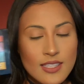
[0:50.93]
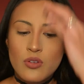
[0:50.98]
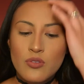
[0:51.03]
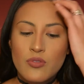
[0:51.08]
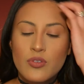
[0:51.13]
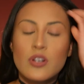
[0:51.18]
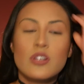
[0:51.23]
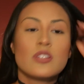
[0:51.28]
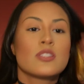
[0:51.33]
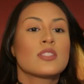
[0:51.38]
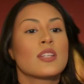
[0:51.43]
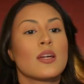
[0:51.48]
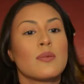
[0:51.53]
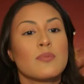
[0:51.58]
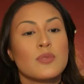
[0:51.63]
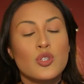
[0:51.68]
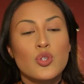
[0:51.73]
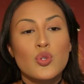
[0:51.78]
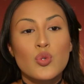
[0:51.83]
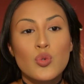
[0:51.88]
The first step
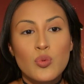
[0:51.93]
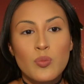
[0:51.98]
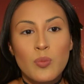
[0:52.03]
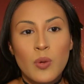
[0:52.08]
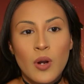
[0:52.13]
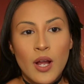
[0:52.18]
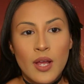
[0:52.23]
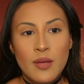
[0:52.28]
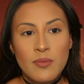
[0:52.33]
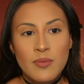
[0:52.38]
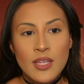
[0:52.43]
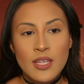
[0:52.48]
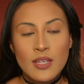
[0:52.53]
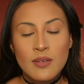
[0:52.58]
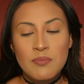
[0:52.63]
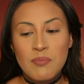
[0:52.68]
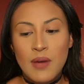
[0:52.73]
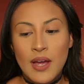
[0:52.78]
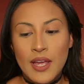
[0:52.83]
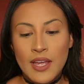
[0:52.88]
to priming
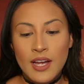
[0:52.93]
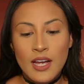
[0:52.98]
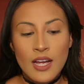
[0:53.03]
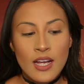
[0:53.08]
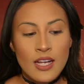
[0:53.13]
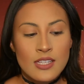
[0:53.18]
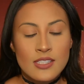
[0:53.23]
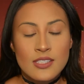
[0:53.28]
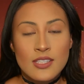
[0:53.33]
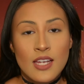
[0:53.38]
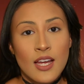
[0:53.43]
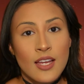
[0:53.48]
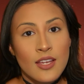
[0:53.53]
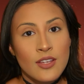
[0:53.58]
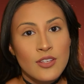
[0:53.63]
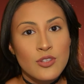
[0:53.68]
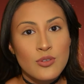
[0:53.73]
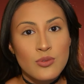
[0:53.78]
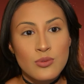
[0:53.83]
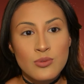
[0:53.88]
my eyes, I
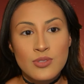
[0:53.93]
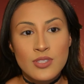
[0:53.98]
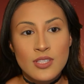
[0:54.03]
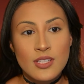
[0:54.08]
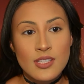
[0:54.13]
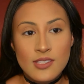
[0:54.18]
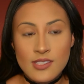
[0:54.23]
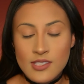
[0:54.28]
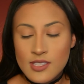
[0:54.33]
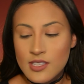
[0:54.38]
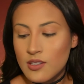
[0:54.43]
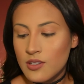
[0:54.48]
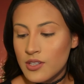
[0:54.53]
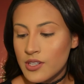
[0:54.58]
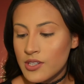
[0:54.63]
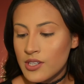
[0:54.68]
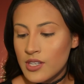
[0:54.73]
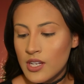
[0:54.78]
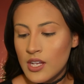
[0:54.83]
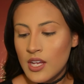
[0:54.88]
use
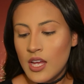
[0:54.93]
concealer.